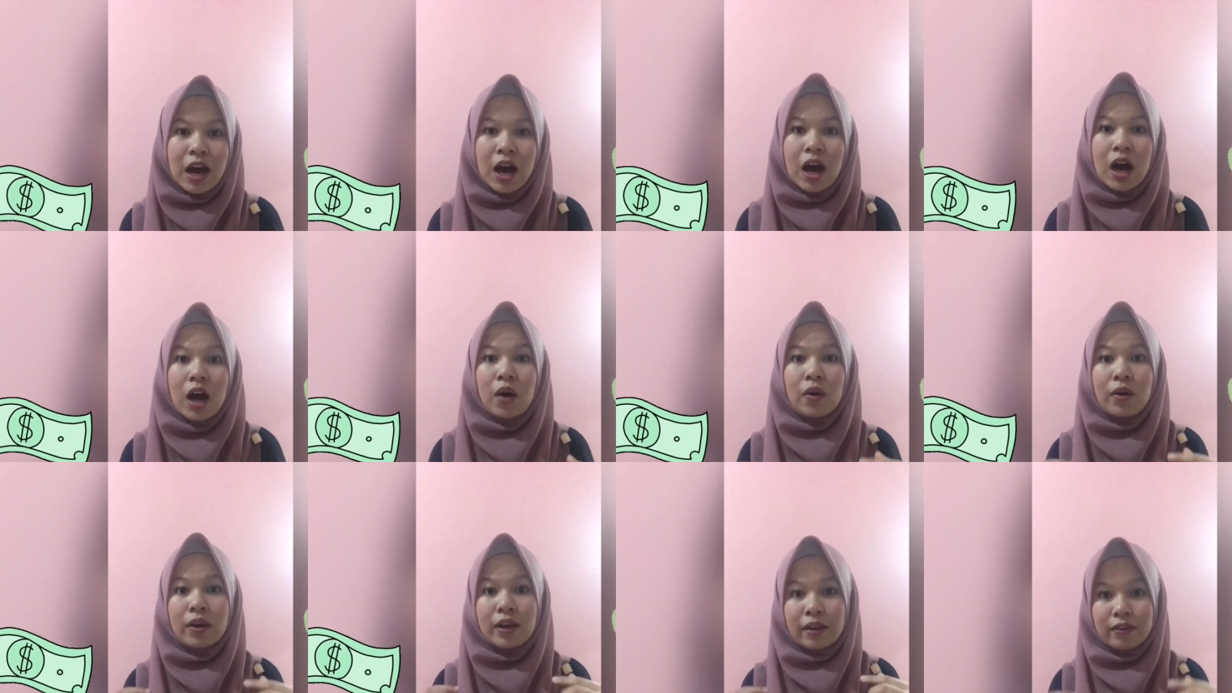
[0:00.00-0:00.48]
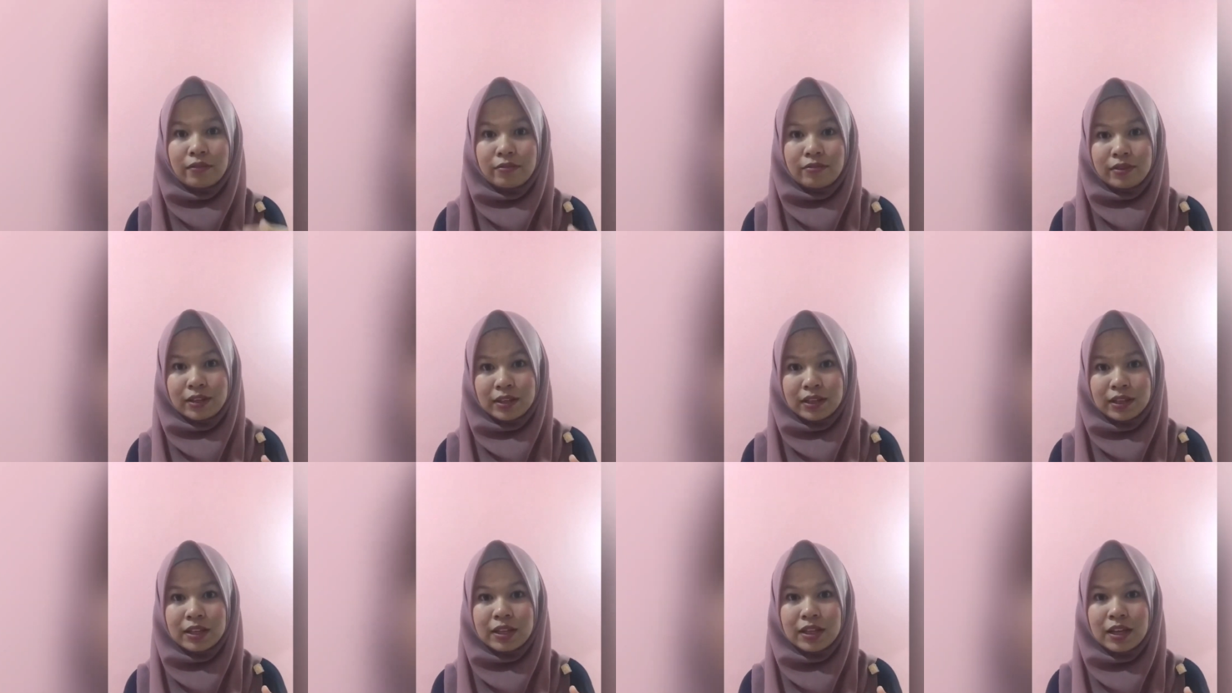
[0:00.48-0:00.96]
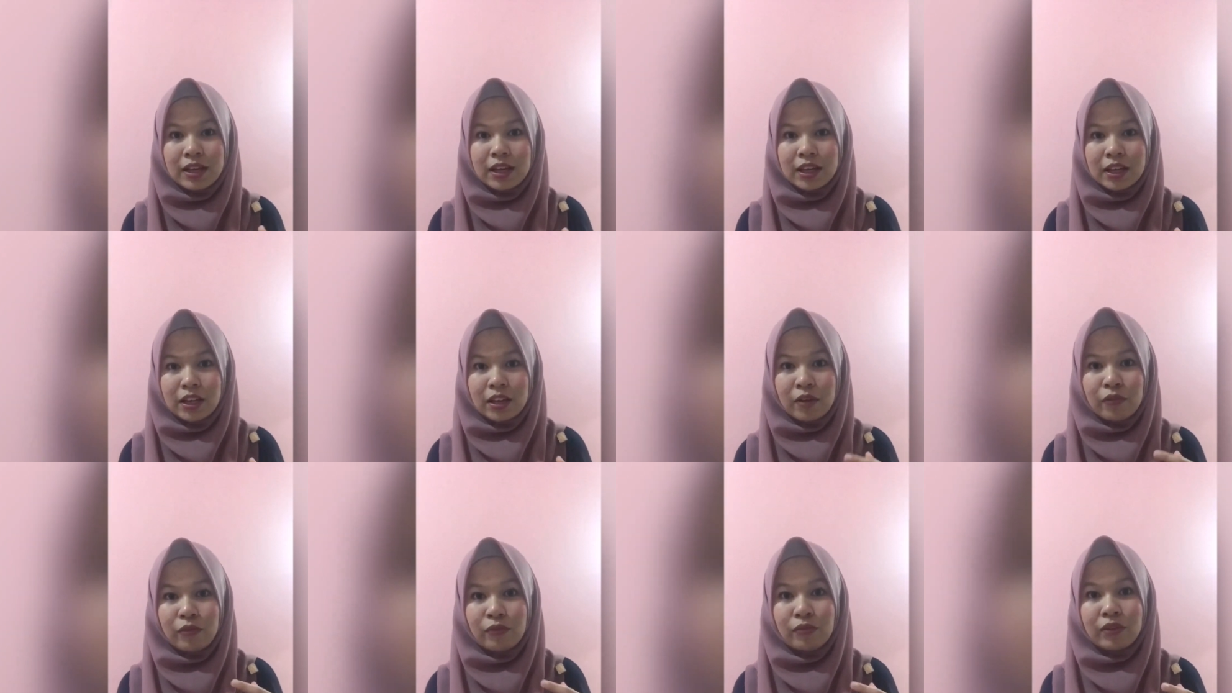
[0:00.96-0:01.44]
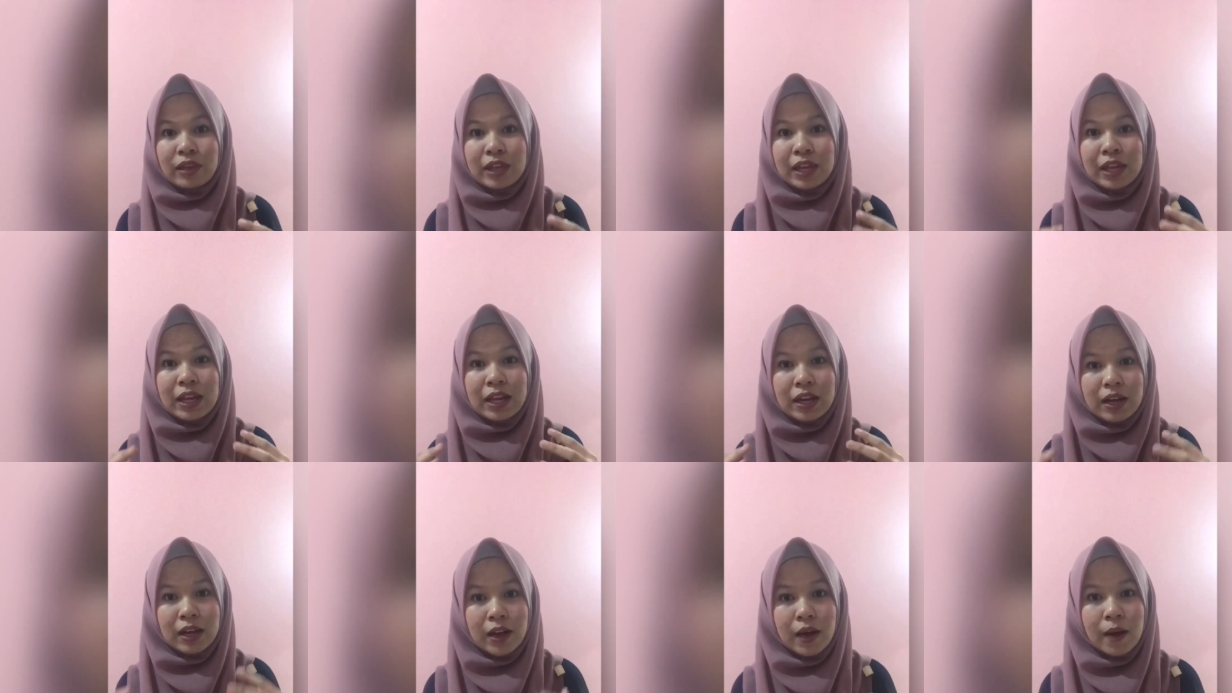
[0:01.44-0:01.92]
However, if
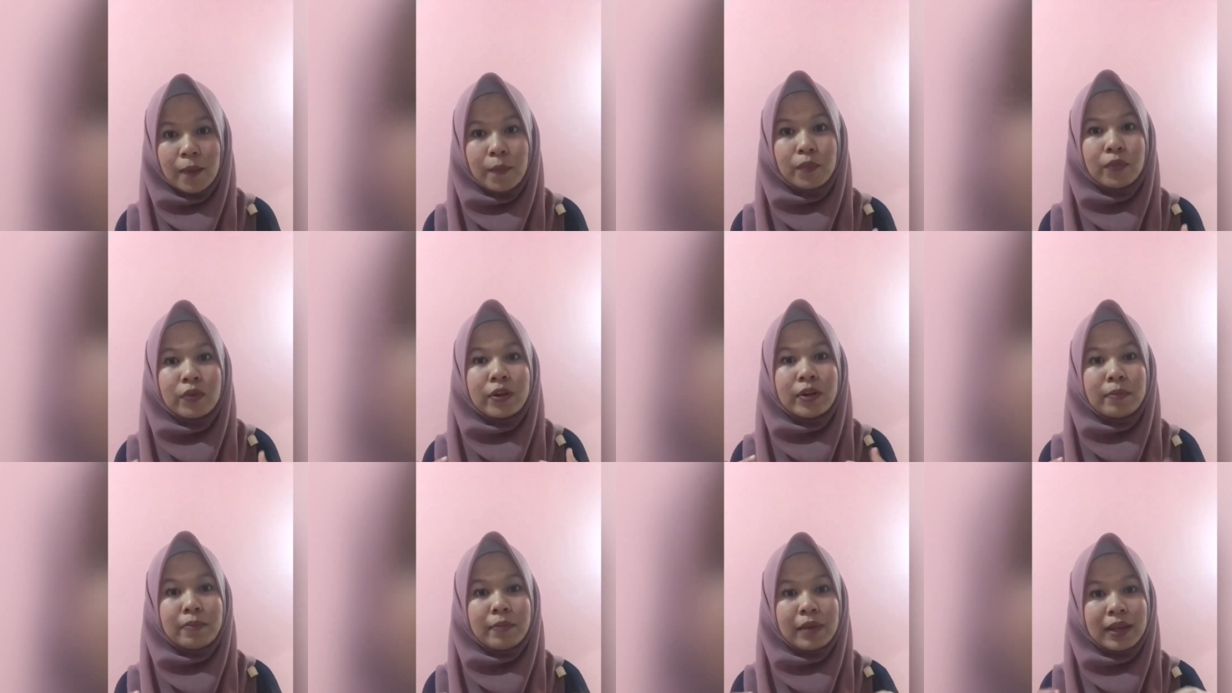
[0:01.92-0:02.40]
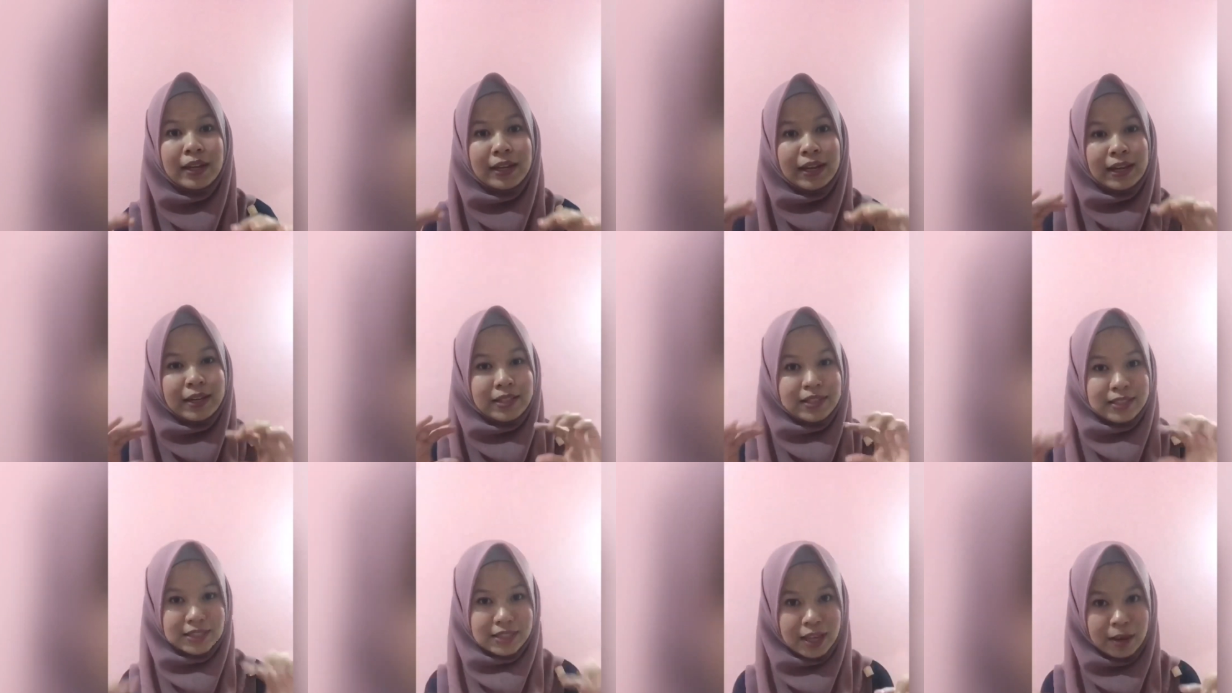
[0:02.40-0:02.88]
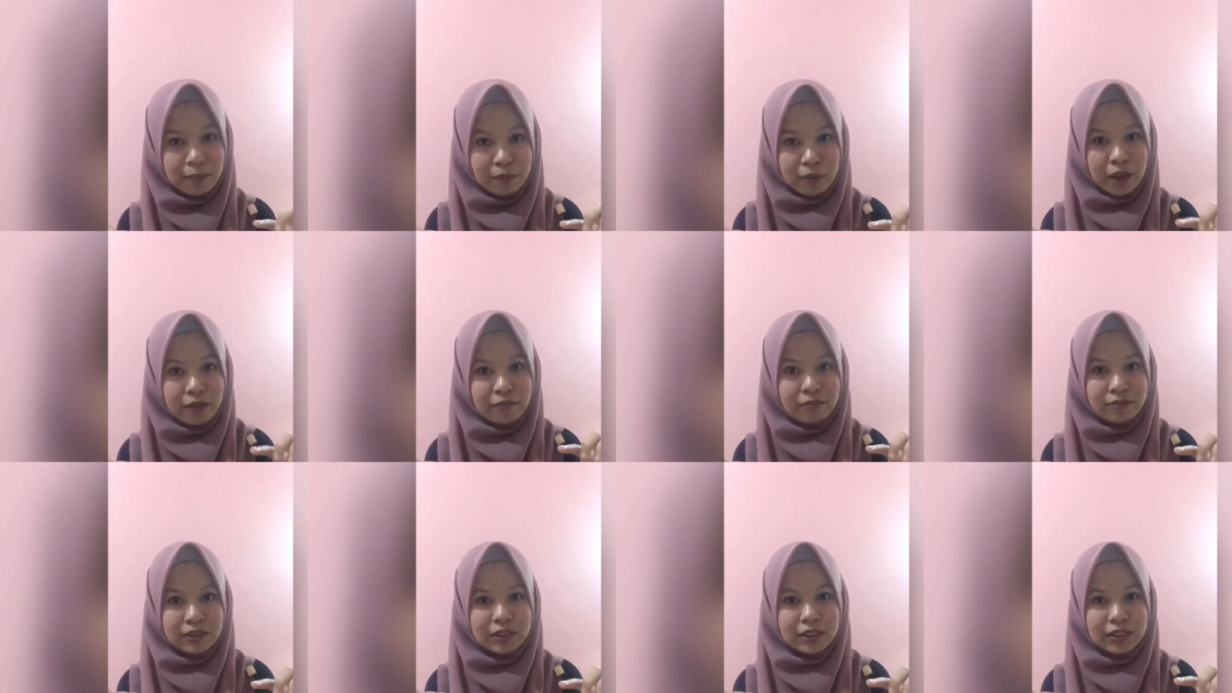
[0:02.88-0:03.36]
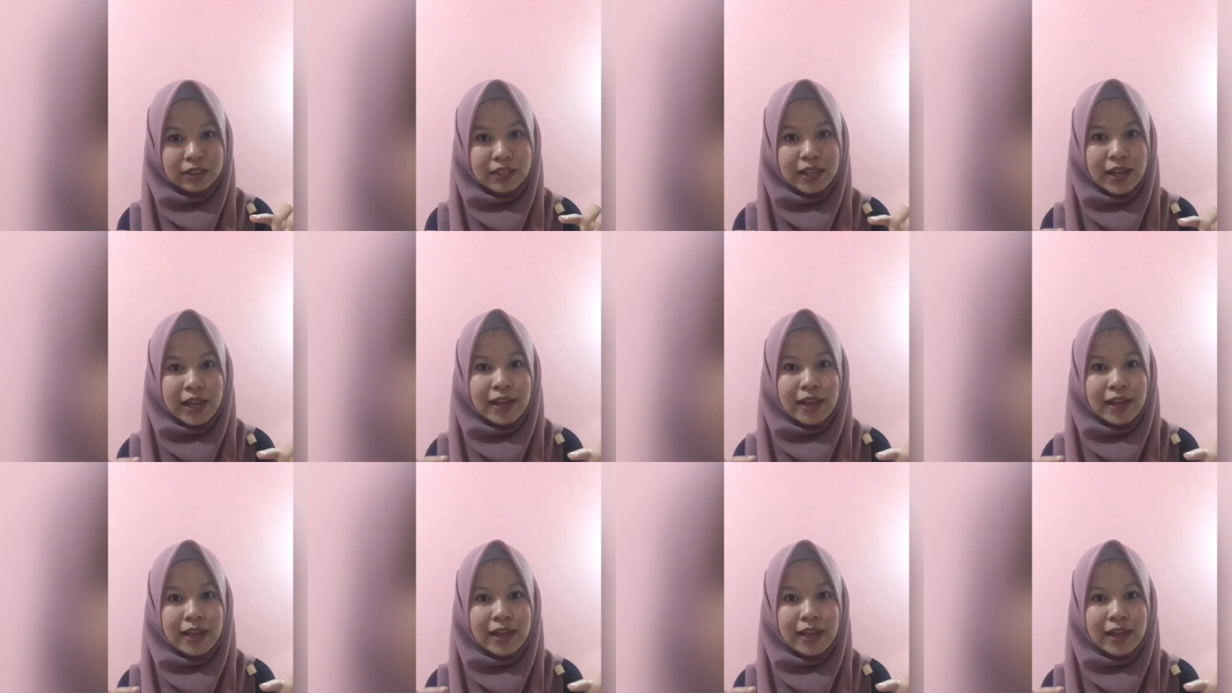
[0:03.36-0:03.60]
income remain at the same level,